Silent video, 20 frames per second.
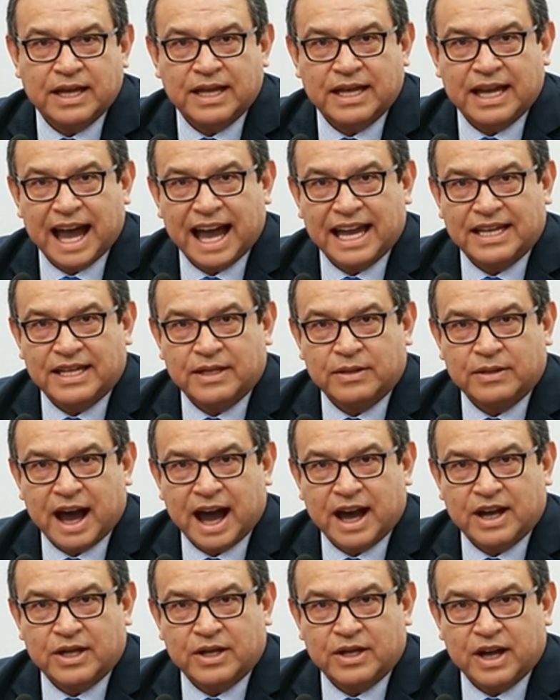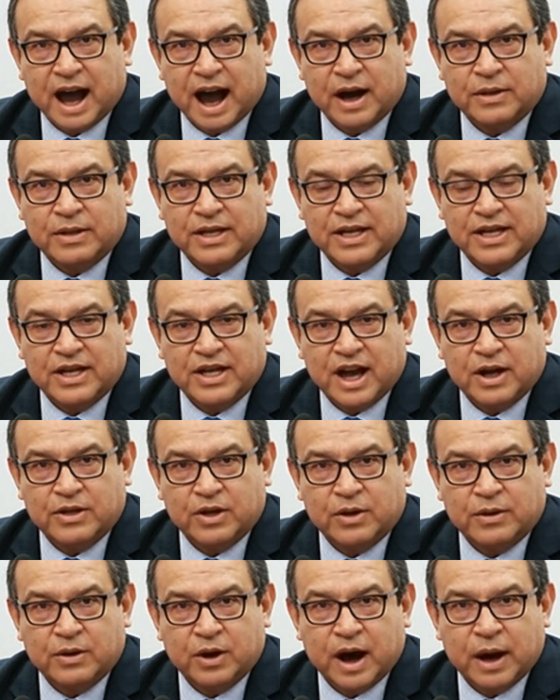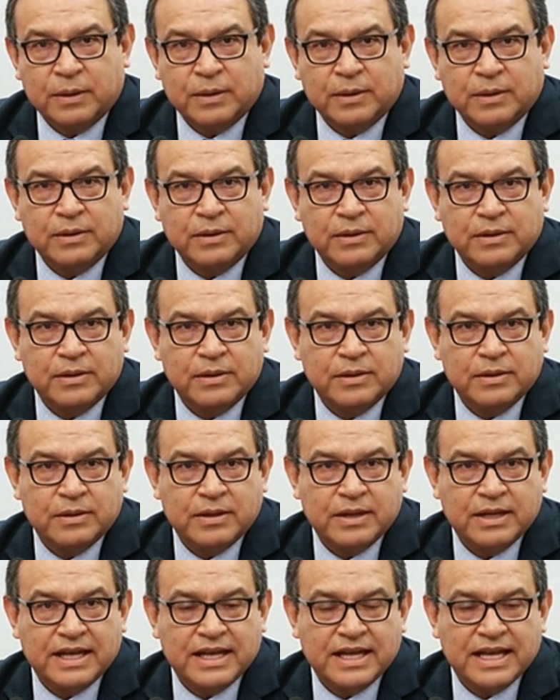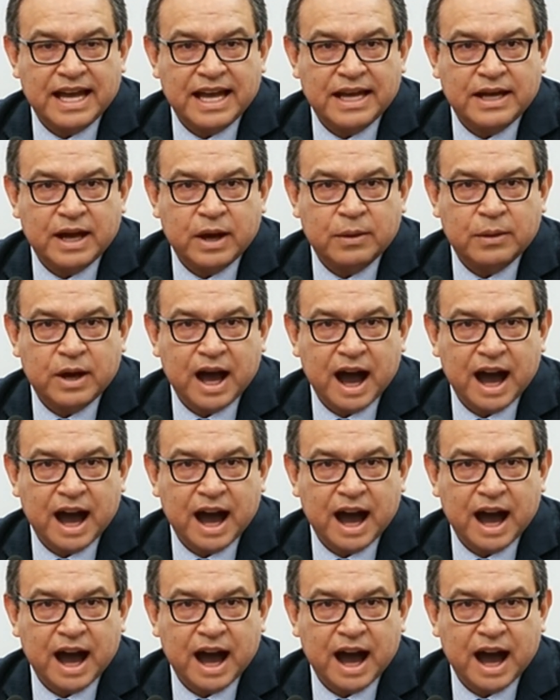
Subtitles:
classifiers often suffer from. CEUM